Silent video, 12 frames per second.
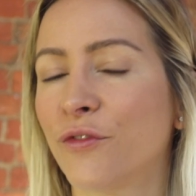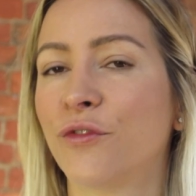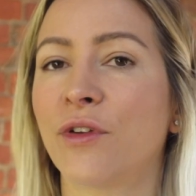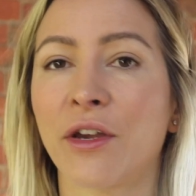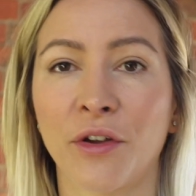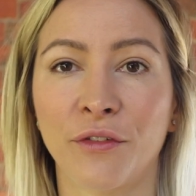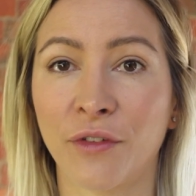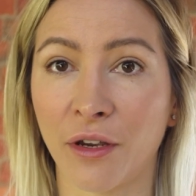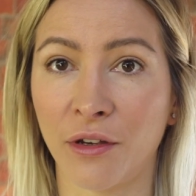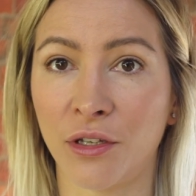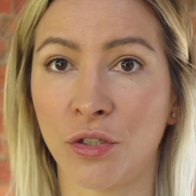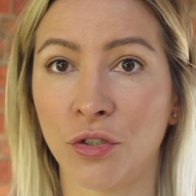a
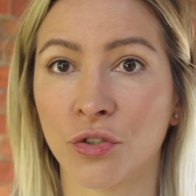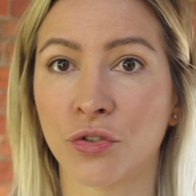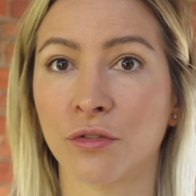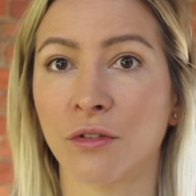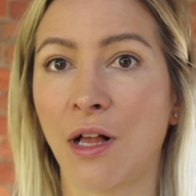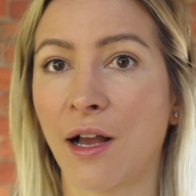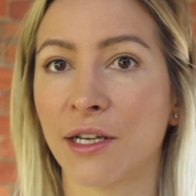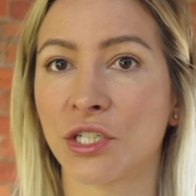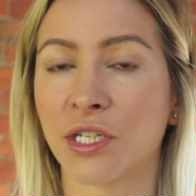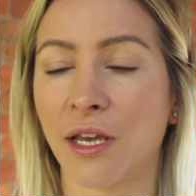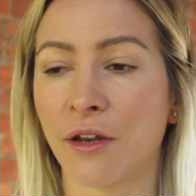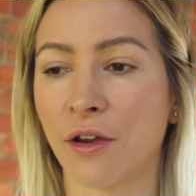very neutral
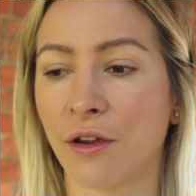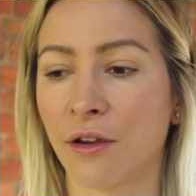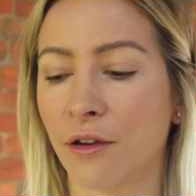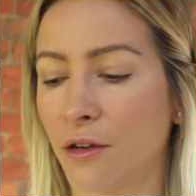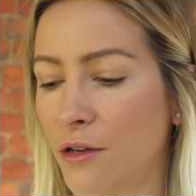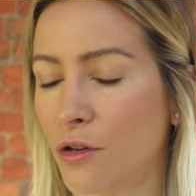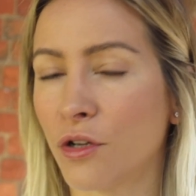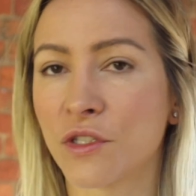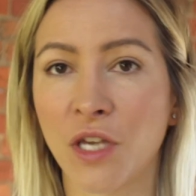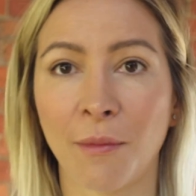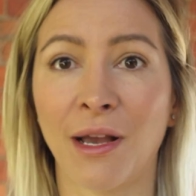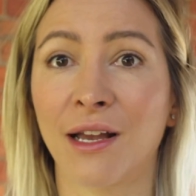eyeshadow, not
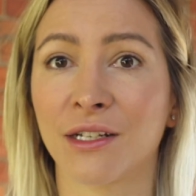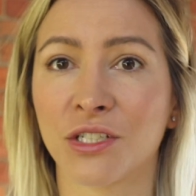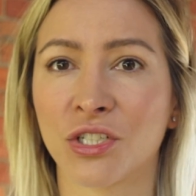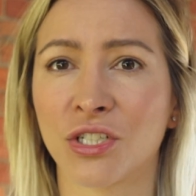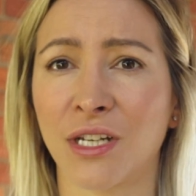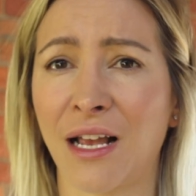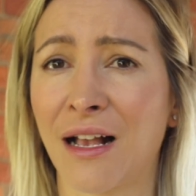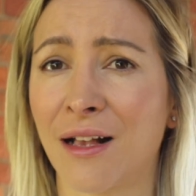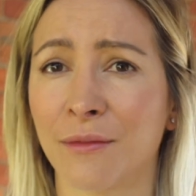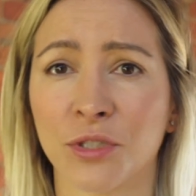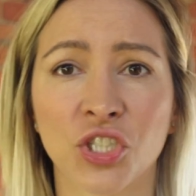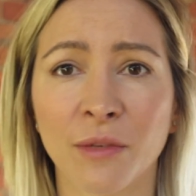so much
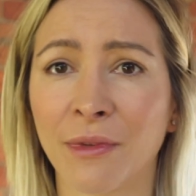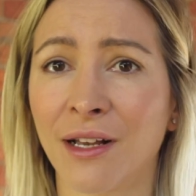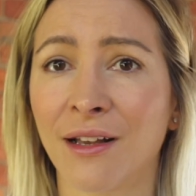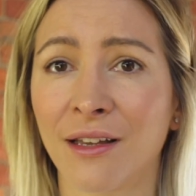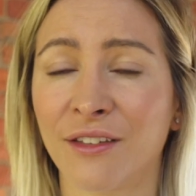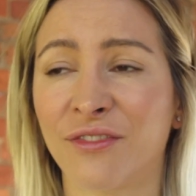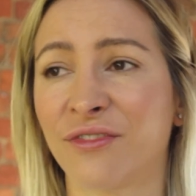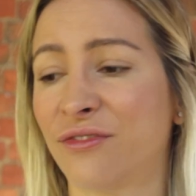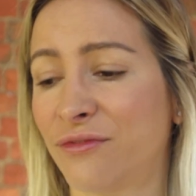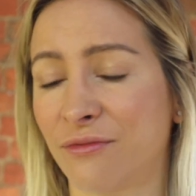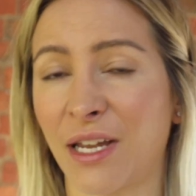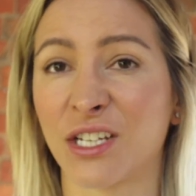shimmer,
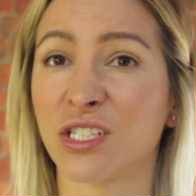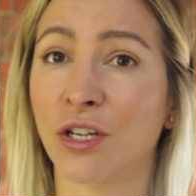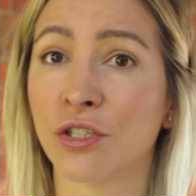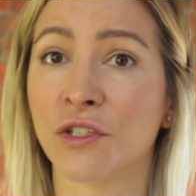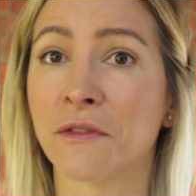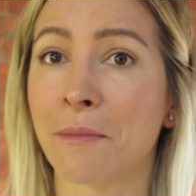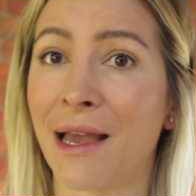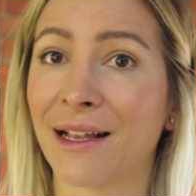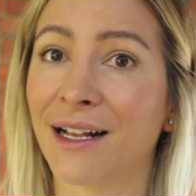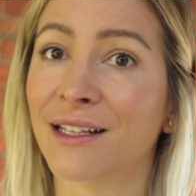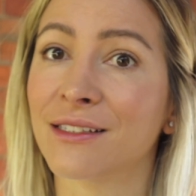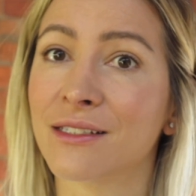actually I use matte
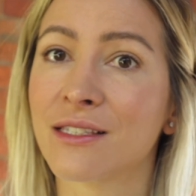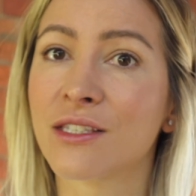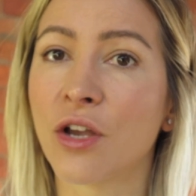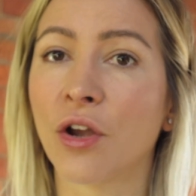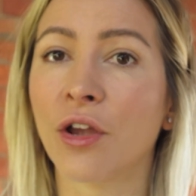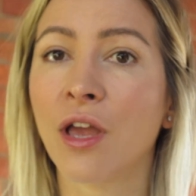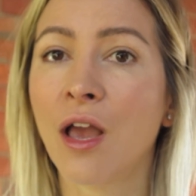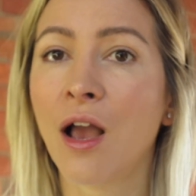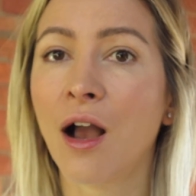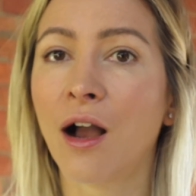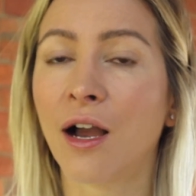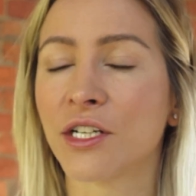colours. So
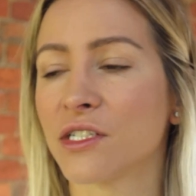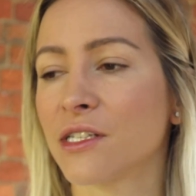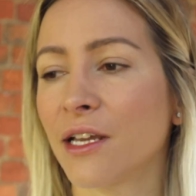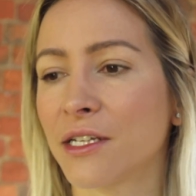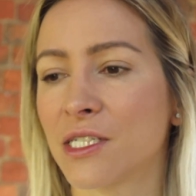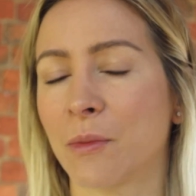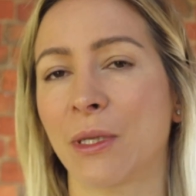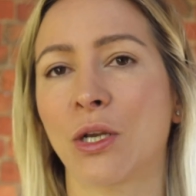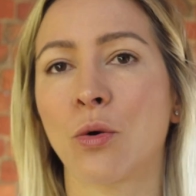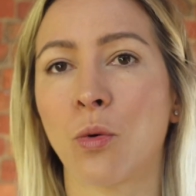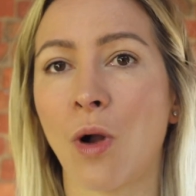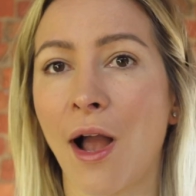I just like it to be
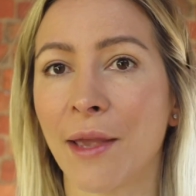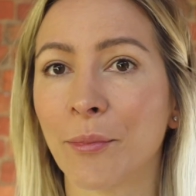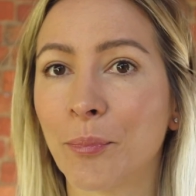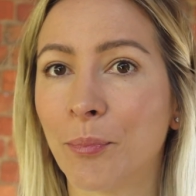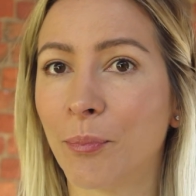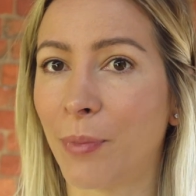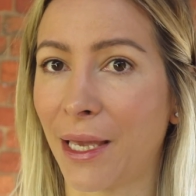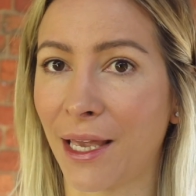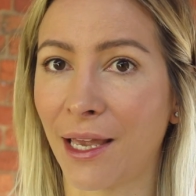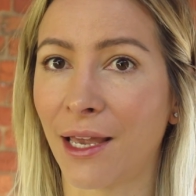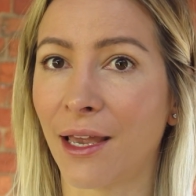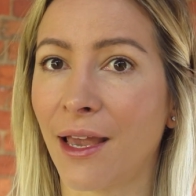quite
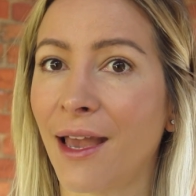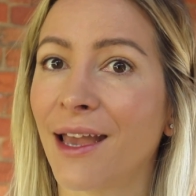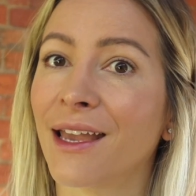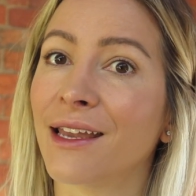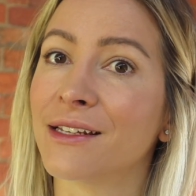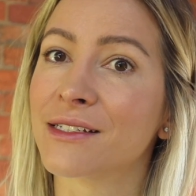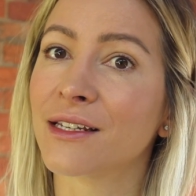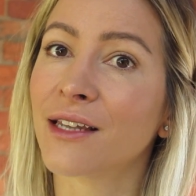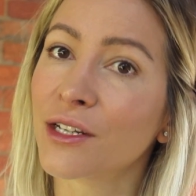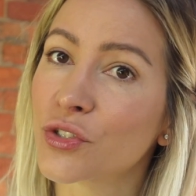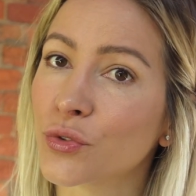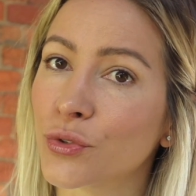bare and
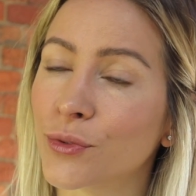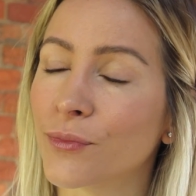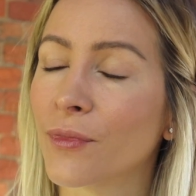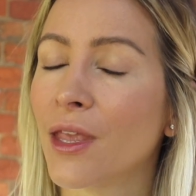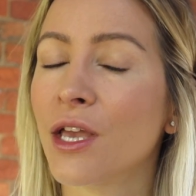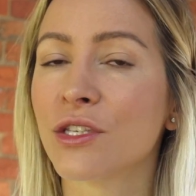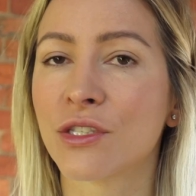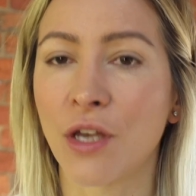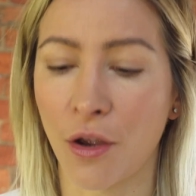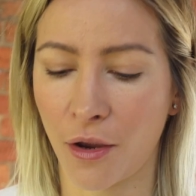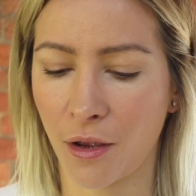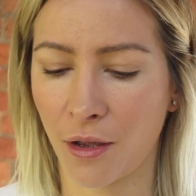natural. So